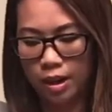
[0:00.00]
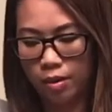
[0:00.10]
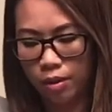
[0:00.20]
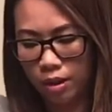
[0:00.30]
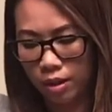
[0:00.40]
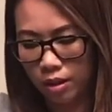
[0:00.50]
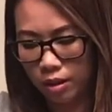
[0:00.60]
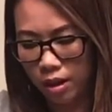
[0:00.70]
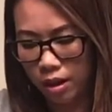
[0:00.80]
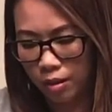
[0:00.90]
our
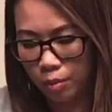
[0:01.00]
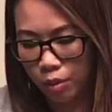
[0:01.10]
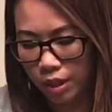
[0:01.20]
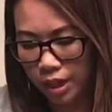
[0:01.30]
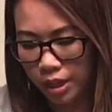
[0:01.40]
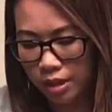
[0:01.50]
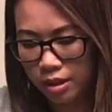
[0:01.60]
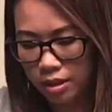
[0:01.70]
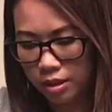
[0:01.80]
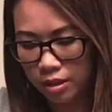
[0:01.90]
cardboard here,